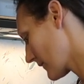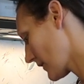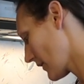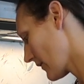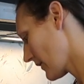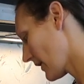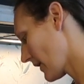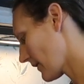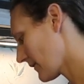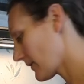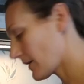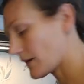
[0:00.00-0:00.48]

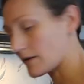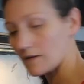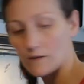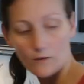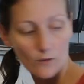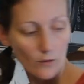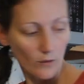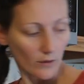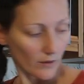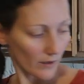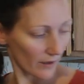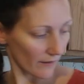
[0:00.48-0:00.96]
Oh yeah,
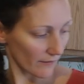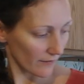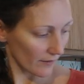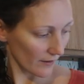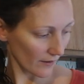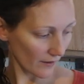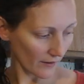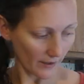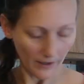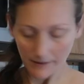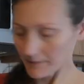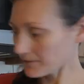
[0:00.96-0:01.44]
that's cool enough.
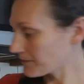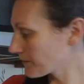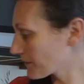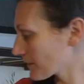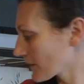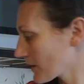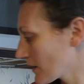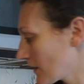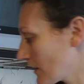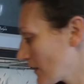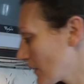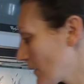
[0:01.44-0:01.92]
All right.
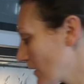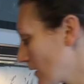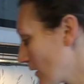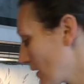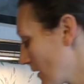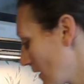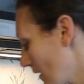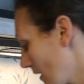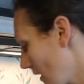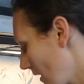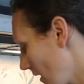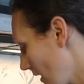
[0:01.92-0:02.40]

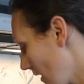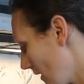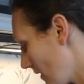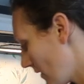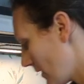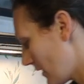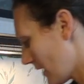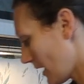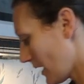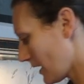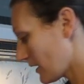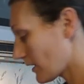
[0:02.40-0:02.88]

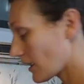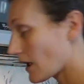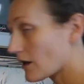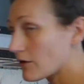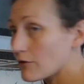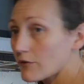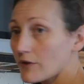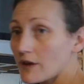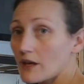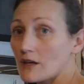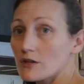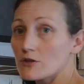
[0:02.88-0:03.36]
And then the
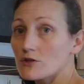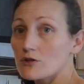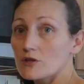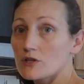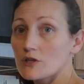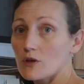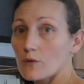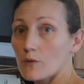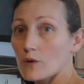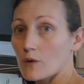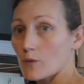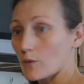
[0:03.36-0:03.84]
other thing is you
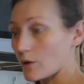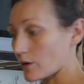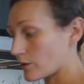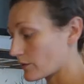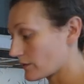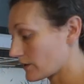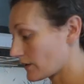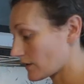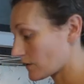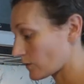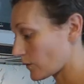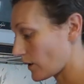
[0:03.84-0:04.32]
still want to work
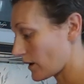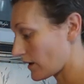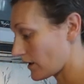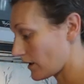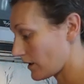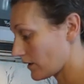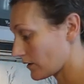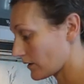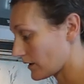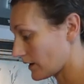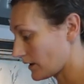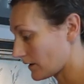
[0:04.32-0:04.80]
with this
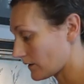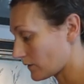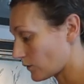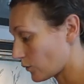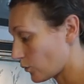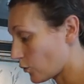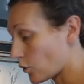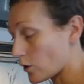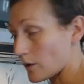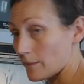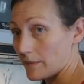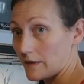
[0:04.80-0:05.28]
while it's
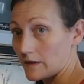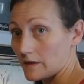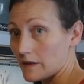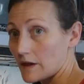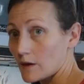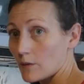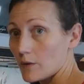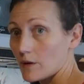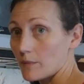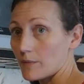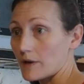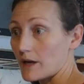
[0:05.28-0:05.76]
warm and
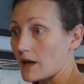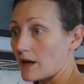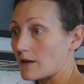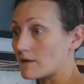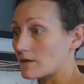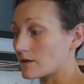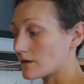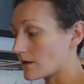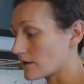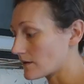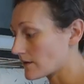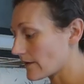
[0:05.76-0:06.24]
liquid,
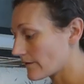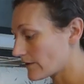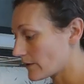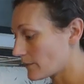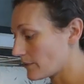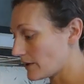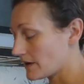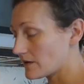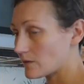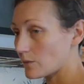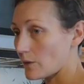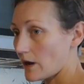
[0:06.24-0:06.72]
because it does have the
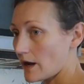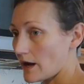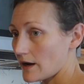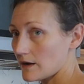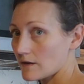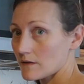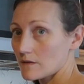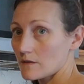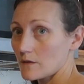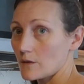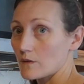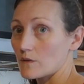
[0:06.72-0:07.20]

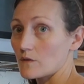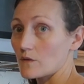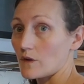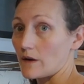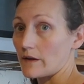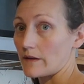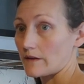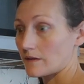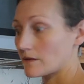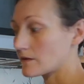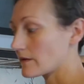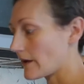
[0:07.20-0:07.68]
beeswax, so it's
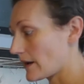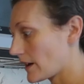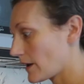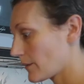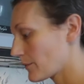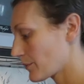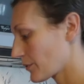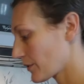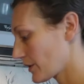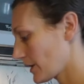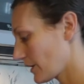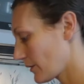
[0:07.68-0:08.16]
going to set
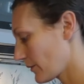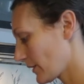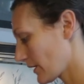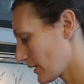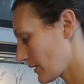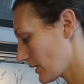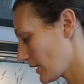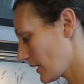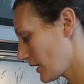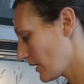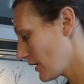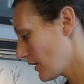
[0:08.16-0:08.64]
up pretty
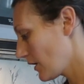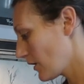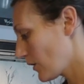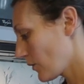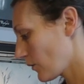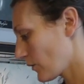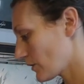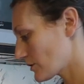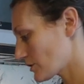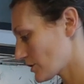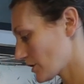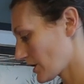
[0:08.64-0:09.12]
quickly
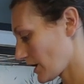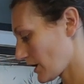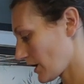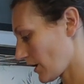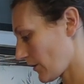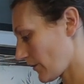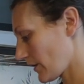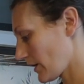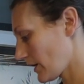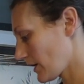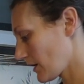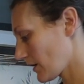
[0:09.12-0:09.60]
once you get
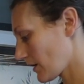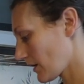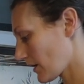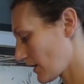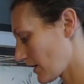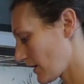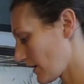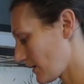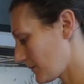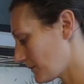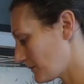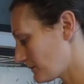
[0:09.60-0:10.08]
going.
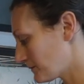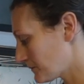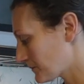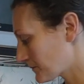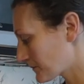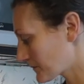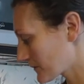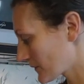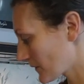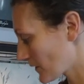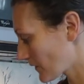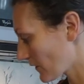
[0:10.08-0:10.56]
Um,
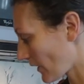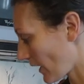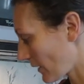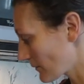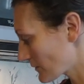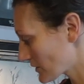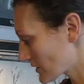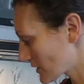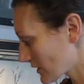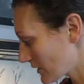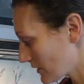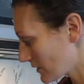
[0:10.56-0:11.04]
so
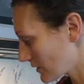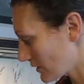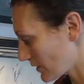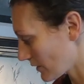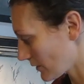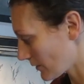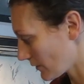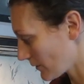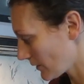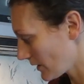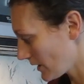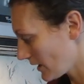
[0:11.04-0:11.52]
I'm just going to
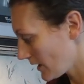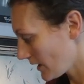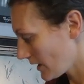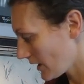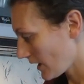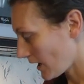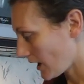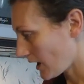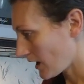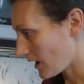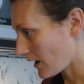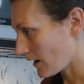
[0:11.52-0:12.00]
do
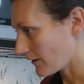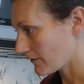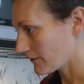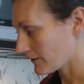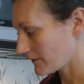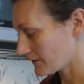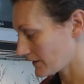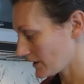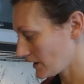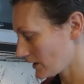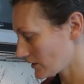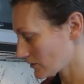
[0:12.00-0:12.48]
uh,
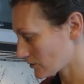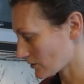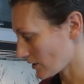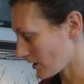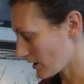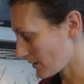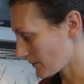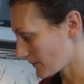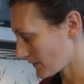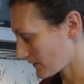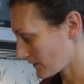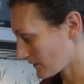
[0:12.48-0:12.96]
fifteen
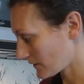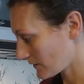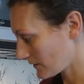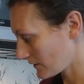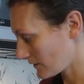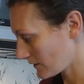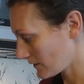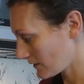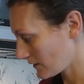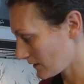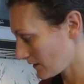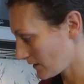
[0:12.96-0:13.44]
drops
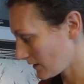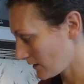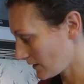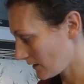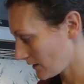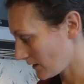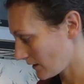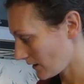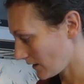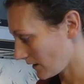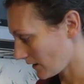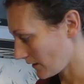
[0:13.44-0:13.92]

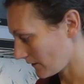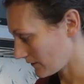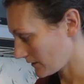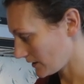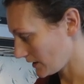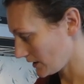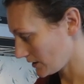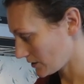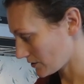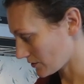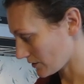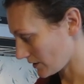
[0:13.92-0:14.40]
of
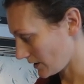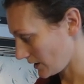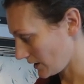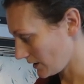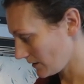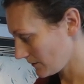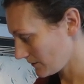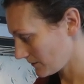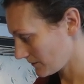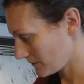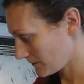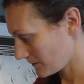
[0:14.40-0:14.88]
tea
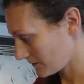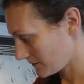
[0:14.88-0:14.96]
tree.